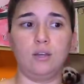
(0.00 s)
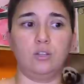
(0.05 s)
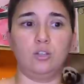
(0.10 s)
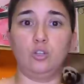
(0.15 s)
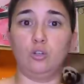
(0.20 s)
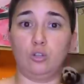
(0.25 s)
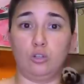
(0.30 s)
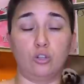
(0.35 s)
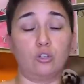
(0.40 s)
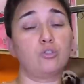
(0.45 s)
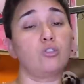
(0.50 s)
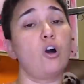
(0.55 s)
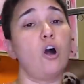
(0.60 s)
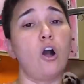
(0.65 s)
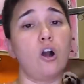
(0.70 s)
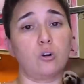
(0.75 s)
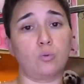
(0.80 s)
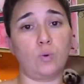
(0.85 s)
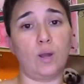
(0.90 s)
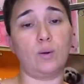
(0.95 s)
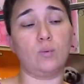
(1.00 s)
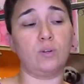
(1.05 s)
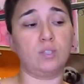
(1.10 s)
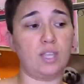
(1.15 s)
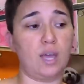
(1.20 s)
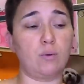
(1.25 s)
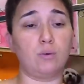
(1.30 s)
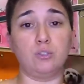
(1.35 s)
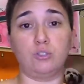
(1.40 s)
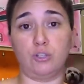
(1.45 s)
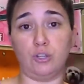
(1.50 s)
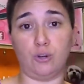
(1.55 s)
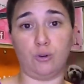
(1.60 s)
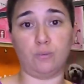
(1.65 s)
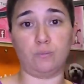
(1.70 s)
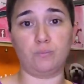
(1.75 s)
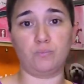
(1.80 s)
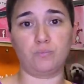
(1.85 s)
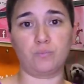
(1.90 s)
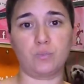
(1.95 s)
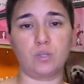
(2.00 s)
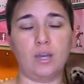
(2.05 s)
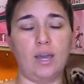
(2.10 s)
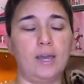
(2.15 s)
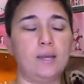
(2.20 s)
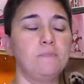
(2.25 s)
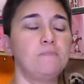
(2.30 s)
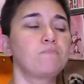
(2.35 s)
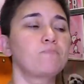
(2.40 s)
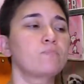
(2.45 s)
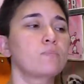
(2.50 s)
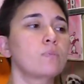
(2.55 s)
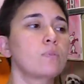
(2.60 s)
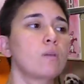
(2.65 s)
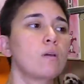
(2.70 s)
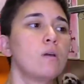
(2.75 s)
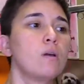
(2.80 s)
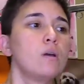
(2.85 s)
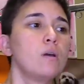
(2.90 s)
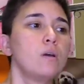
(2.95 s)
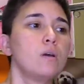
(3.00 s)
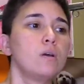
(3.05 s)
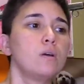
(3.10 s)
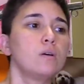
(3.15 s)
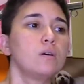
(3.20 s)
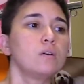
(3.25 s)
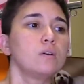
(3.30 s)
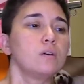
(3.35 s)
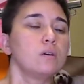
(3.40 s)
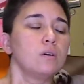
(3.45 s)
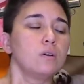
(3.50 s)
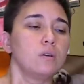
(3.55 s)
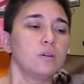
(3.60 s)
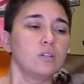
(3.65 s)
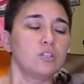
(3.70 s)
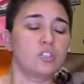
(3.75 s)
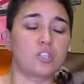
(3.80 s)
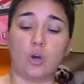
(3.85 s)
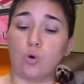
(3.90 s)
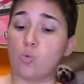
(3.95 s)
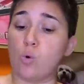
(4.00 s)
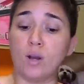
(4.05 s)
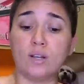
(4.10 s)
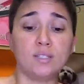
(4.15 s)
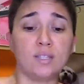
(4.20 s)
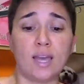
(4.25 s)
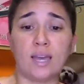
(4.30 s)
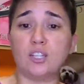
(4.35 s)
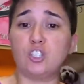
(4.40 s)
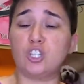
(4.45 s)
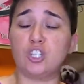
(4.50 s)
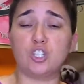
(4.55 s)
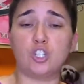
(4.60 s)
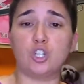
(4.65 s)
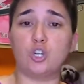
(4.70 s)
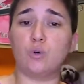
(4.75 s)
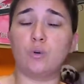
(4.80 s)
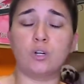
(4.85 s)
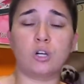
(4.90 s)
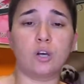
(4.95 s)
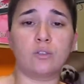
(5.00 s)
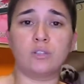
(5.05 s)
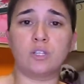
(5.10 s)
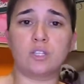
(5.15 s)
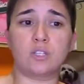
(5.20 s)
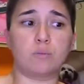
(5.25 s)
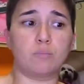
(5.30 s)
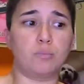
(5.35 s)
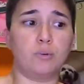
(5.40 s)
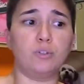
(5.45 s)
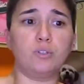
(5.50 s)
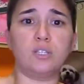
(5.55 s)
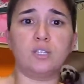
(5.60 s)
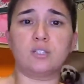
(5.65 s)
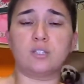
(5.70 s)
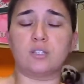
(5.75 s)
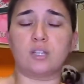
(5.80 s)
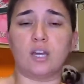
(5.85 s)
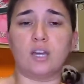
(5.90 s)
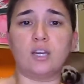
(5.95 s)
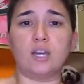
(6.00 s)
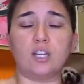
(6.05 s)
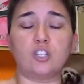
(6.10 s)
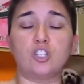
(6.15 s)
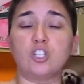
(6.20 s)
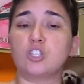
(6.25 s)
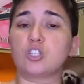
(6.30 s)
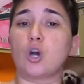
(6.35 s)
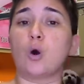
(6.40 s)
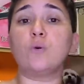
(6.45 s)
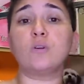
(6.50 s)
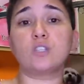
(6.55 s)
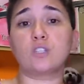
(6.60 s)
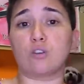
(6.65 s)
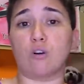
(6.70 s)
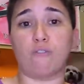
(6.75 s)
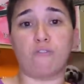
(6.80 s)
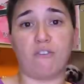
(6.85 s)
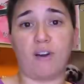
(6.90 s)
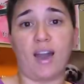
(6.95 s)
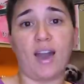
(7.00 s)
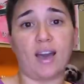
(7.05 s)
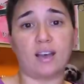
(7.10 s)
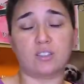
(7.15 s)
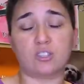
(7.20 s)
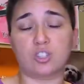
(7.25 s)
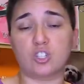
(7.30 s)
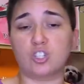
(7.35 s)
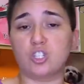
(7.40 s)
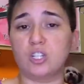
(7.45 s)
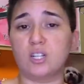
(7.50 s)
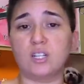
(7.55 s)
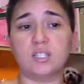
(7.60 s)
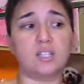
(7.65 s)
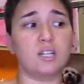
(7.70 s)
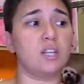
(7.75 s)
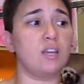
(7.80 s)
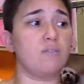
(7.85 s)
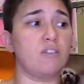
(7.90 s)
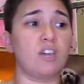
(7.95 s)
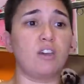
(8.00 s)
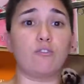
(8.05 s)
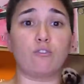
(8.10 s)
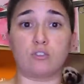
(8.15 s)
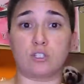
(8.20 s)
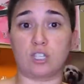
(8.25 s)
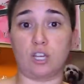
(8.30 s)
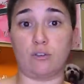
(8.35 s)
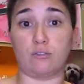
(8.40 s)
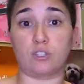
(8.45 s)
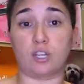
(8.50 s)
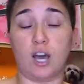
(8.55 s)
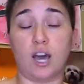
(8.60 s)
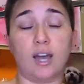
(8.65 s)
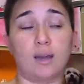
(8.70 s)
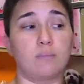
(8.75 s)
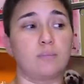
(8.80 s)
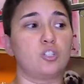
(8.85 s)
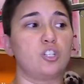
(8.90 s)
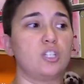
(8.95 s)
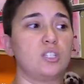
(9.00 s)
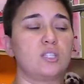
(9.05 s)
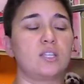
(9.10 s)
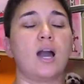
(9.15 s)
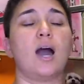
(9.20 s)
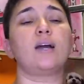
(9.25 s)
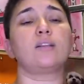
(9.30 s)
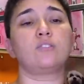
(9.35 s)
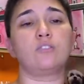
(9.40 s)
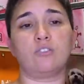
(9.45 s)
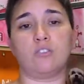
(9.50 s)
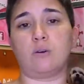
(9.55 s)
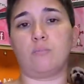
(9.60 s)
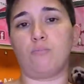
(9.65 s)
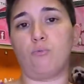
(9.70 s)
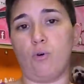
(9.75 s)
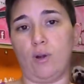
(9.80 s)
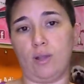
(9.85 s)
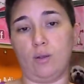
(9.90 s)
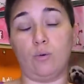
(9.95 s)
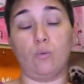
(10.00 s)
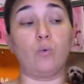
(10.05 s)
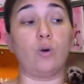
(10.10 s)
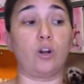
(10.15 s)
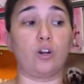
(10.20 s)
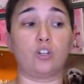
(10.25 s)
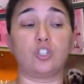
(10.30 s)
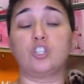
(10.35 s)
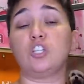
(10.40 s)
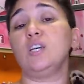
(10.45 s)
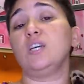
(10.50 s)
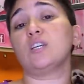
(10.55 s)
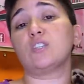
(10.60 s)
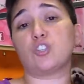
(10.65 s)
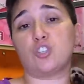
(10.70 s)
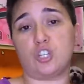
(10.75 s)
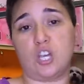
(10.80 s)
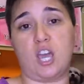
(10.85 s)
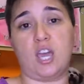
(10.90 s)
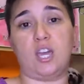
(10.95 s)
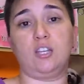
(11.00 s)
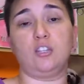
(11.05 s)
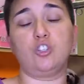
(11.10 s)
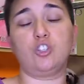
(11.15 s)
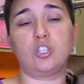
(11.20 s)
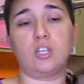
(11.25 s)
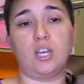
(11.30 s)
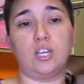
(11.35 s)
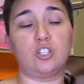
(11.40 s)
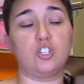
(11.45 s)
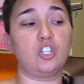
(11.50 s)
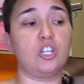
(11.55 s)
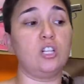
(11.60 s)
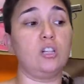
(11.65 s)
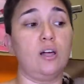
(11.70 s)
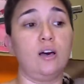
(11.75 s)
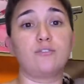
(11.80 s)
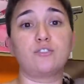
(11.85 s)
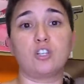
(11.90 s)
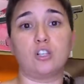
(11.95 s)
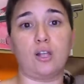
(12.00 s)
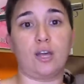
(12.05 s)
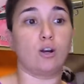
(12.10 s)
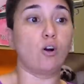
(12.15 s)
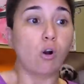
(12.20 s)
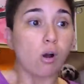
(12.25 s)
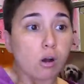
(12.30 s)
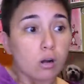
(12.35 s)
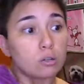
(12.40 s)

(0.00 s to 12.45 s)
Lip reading: You'll learn the hard way what that will do. Okay? So one day she's chewing on this bully stick and she's going so fast, she doesn't even give herself time. She's gotten to the point where she has changed and she loves to like